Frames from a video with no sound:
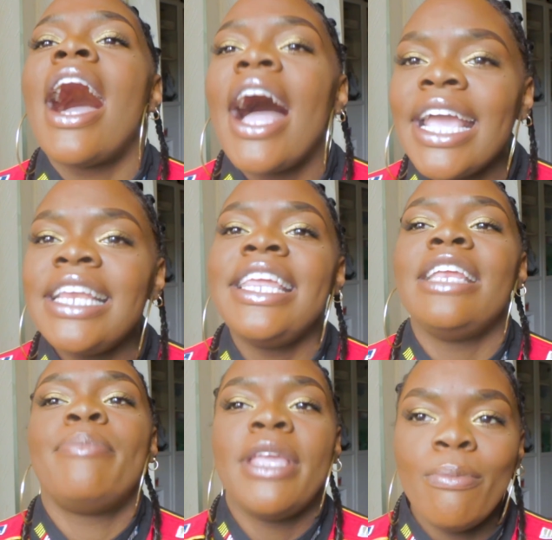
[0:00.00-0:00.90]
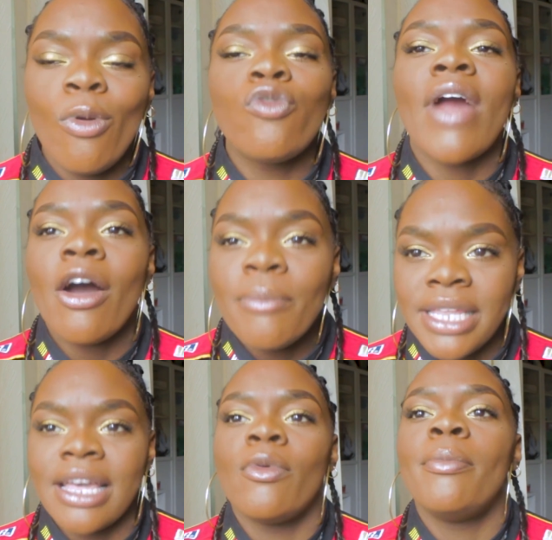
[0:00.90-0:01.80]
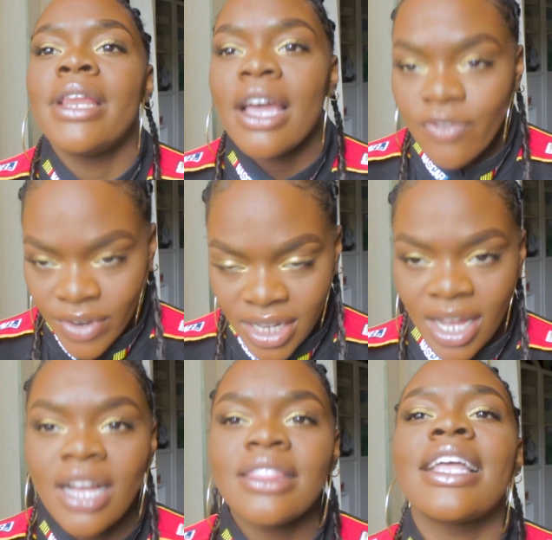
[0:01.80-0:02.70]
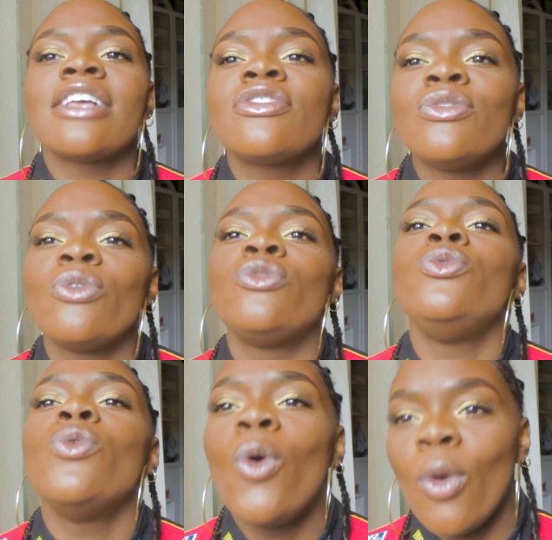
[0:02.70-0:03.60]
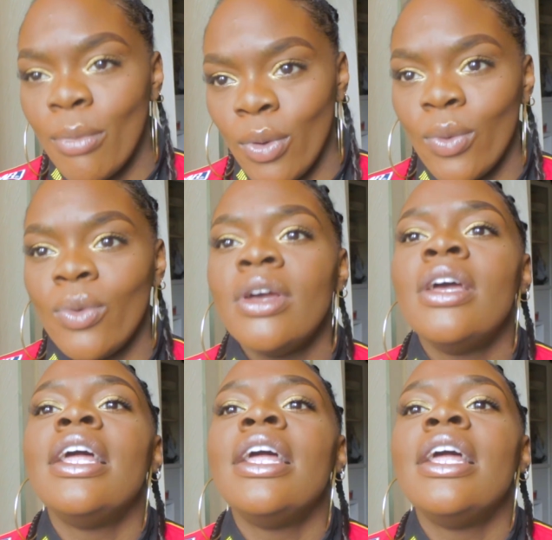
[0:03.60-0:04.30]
I need people around me that will be like, Rhea, that's not normal.